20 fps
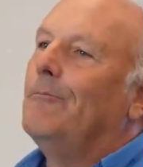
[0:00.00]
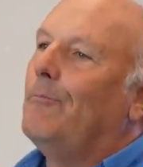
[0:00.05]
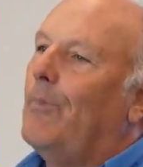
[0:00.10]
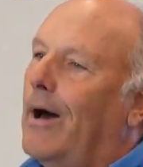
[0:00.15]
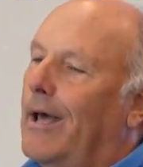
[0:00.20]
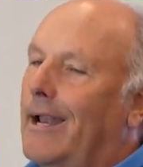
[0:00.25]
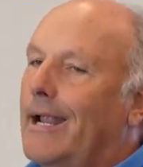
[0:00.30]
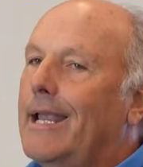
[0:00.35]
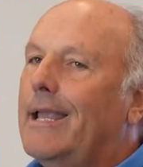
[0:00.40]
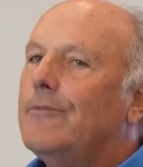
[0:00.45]

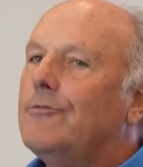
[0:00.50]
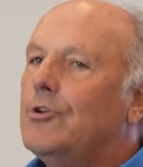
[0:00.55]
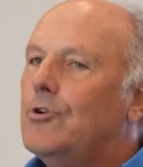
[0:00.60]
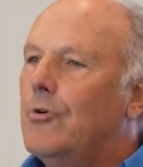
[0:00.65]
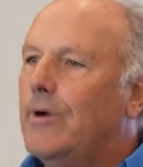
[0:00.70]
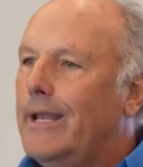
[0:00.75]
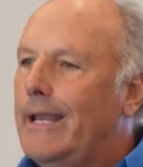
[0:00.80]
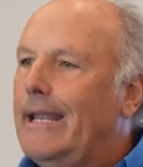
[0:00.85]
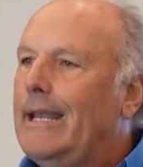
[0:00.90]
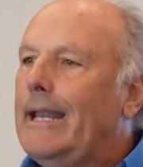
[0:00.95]
but it gives
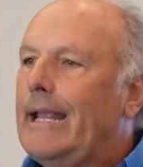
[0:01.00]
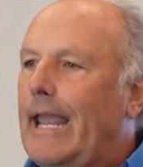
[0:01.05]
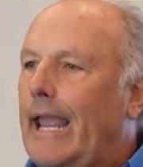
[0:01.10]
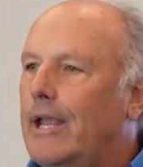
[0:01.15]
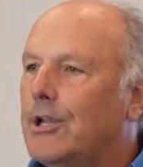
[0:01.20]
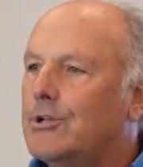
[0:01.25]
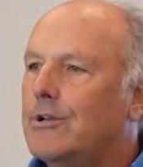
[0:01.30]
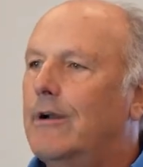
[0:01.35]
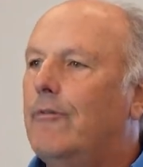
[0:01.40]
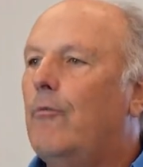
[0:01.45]
you an
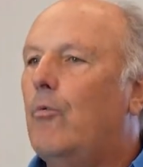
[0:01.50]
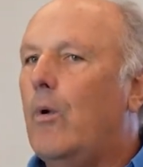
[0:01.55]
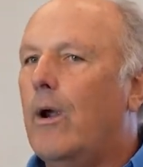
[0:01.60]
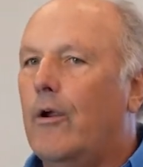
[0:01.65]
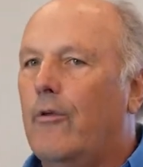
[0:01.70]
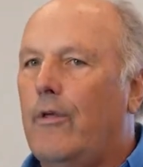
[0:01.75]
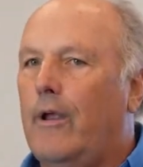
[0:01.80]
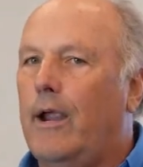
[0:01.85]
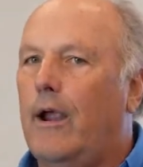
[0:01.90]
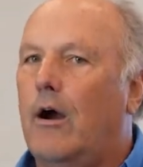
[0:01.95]
indication of
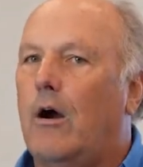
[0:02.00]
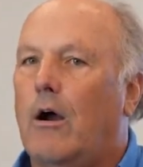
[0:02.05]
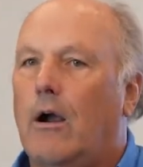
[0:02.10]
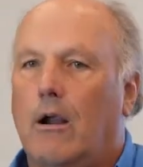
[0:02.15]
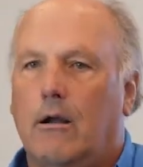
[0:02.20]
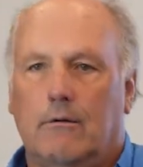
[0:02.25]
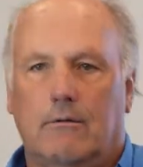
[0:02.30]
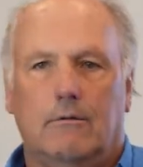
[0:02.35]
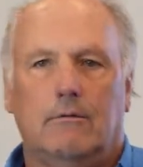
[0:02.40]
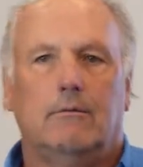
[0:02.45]
where they
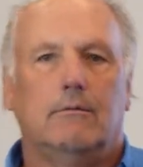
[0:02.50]
are